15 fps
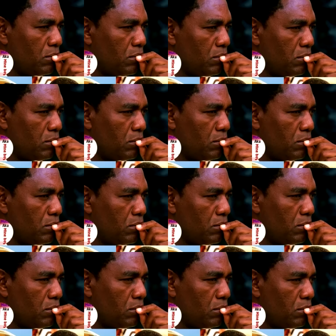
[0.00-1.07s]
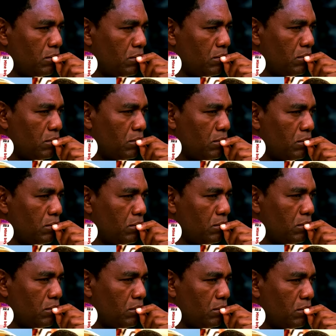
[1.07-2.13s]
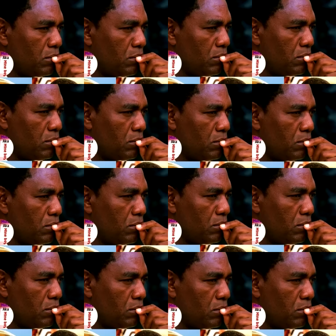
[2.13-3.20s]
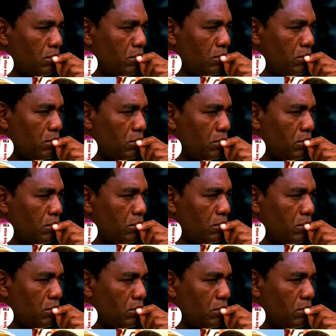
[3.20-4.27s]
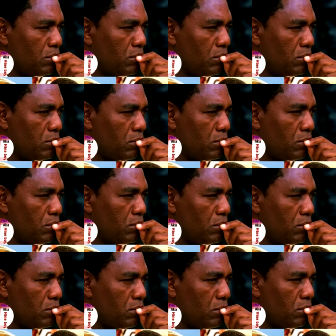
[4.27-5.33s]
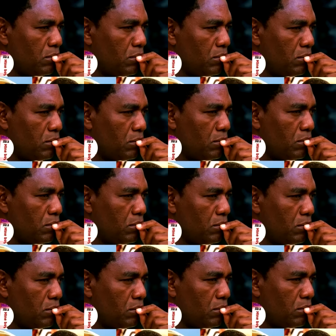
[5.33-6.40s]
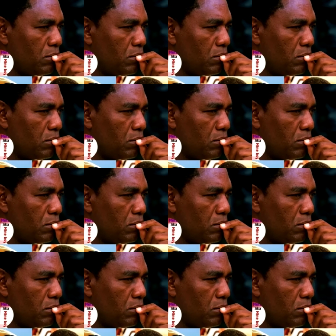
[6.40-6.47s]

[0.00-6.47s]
No words are spoken by the person on screen.